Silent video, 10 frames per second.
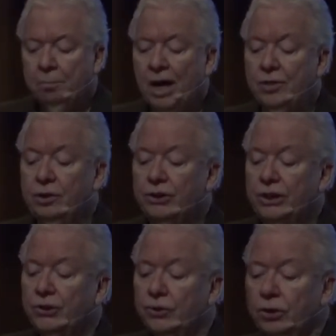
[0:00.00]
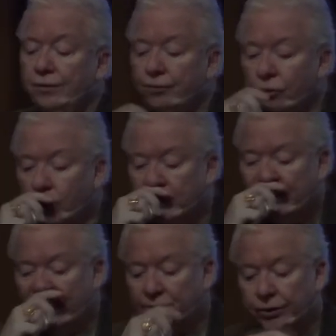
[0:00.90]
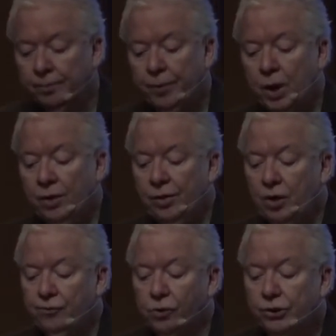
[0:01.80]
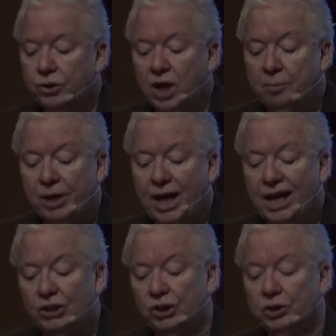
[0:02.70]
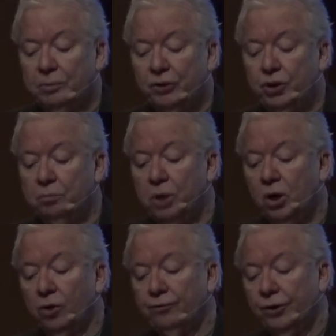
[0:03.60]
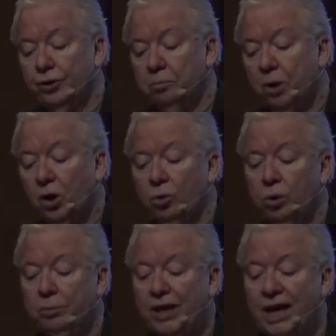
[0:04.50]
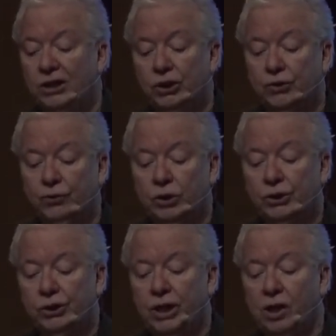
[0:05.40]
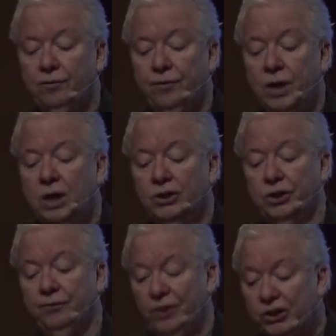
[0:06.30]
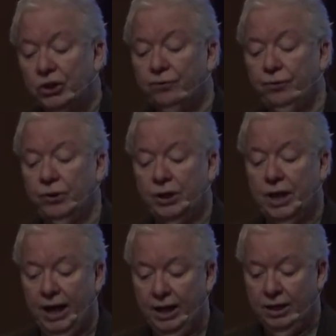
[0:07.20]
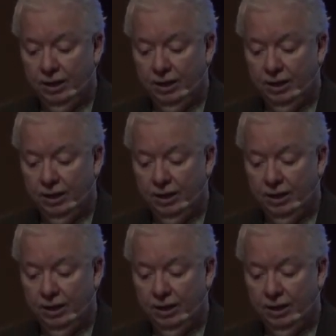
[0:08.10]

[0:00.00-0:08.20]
Matthew 6.34 says, Therefore, do not be anxious about tomorrow, for tomorrow will be anxious for itself. Sufficient for the day